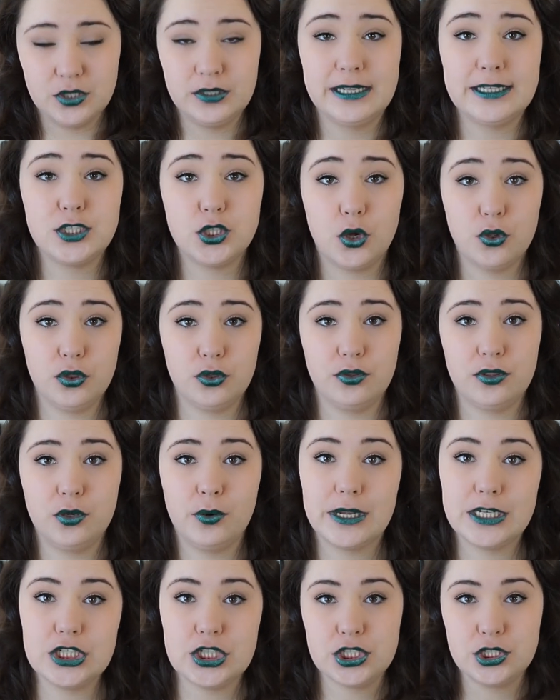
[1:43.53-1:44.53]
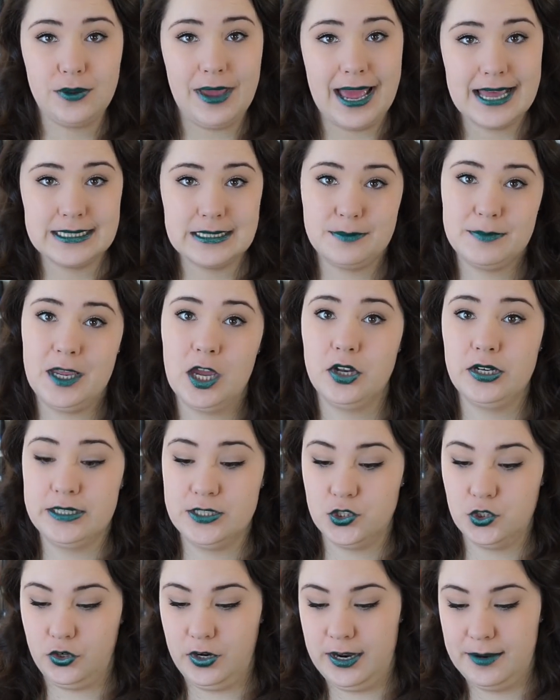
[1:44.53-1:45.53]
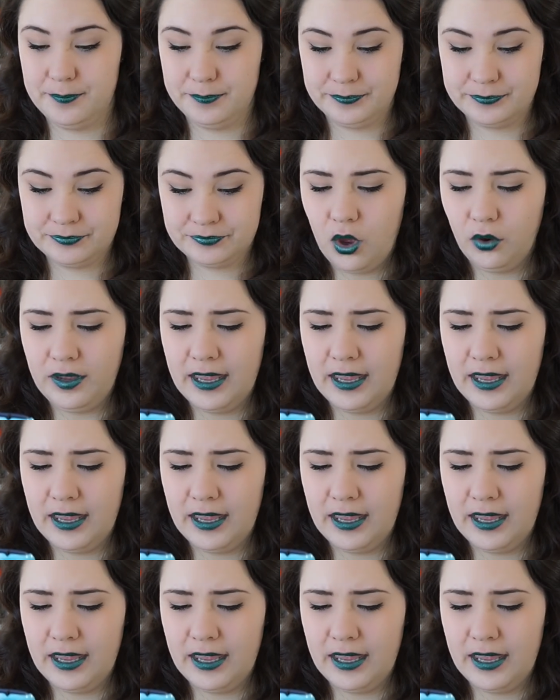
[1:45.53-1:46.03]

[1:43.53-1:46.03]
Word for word: So let's go through the questions you asked me on Instagram.